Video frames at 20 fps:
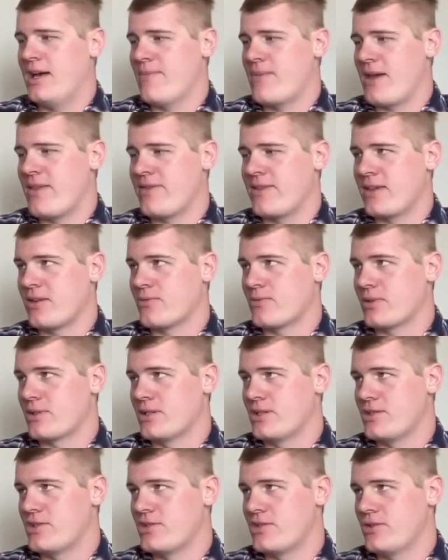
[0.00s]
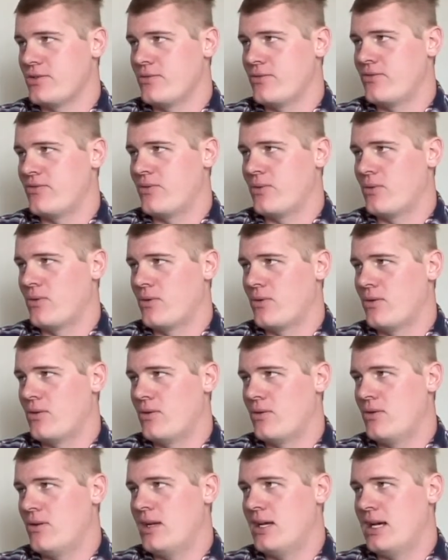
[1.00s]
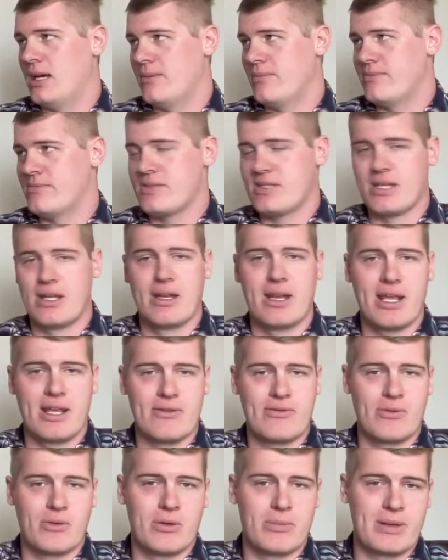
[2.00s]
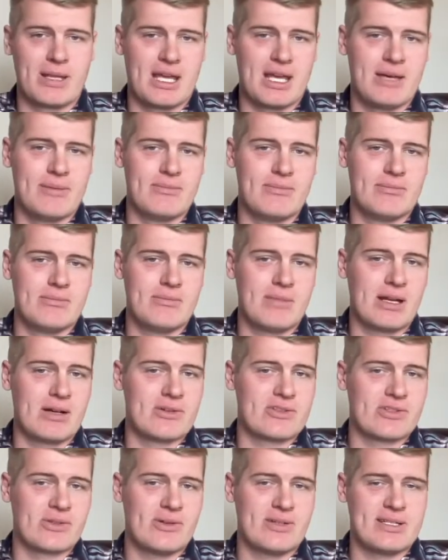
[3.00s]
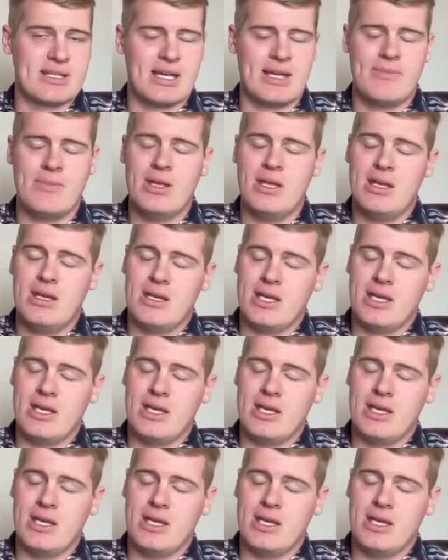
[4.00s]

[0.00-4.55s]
I think we're going to shoot for Sunday at 4 p.m. Arizona time.